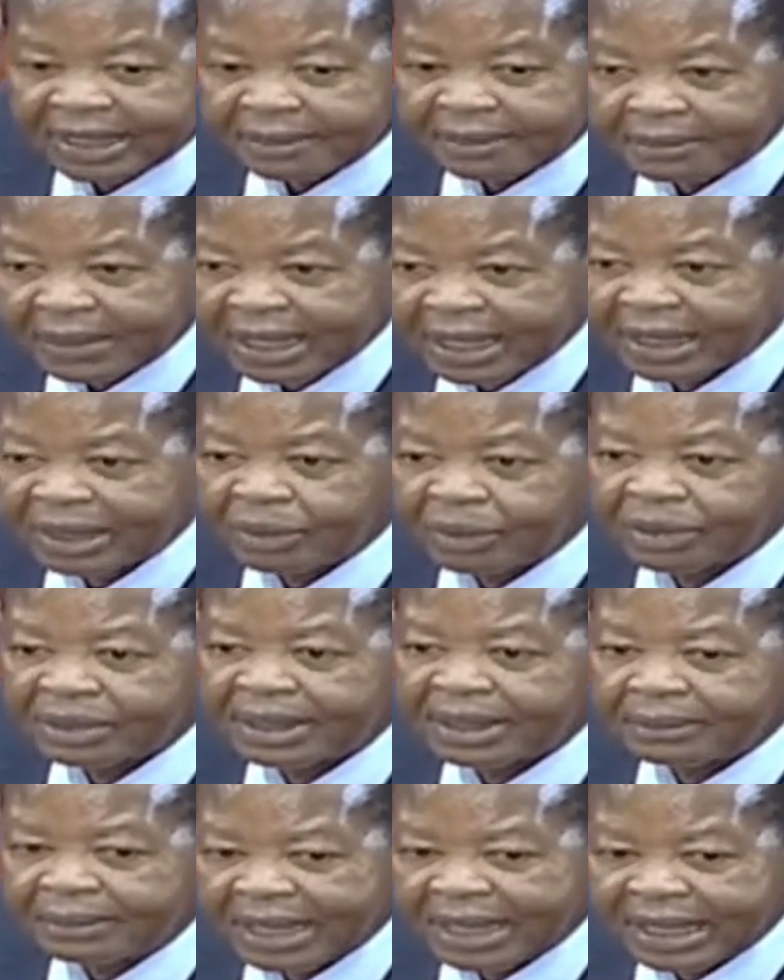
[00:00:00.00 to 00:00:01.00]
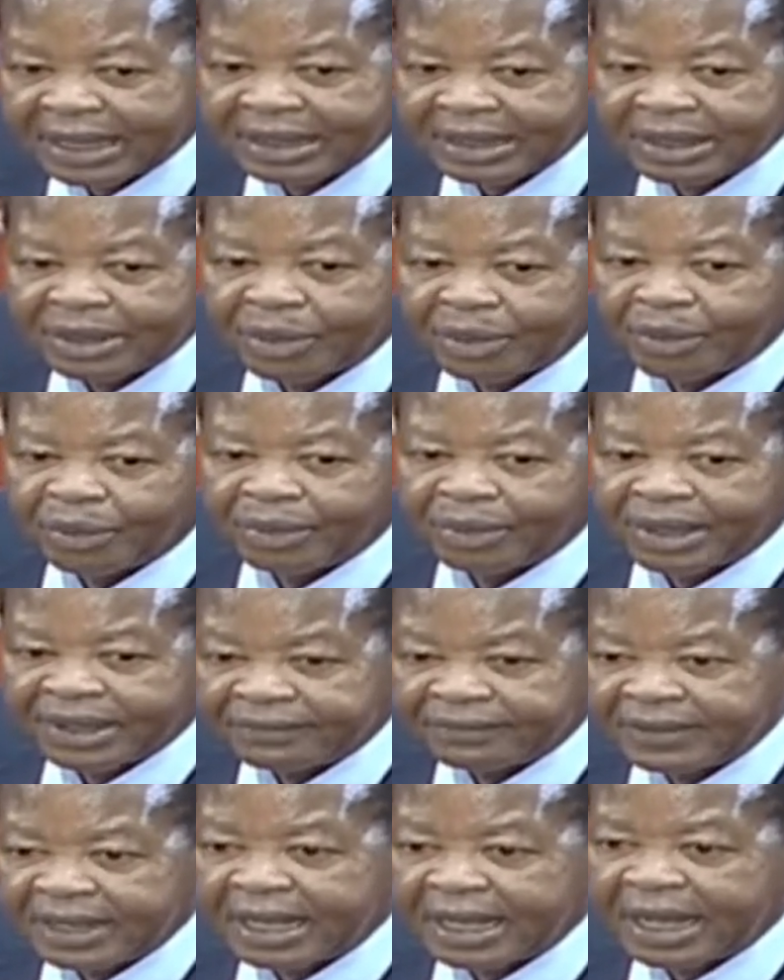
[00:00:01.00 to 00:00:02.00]
Kibaki was a man who
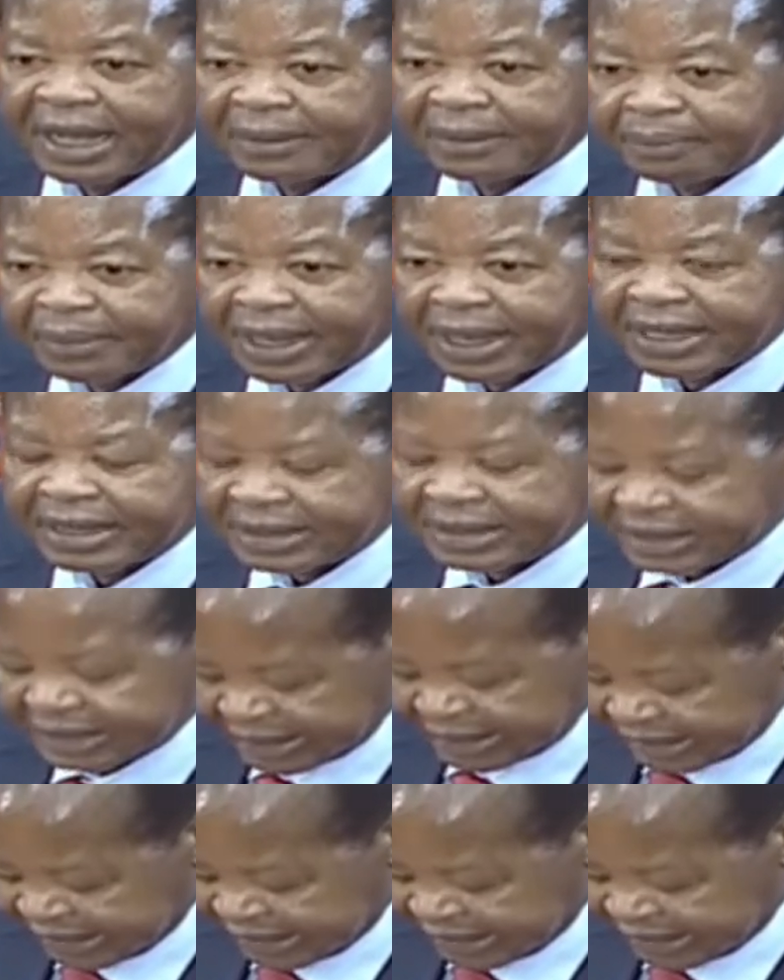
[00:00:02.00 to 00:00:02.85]
lived upright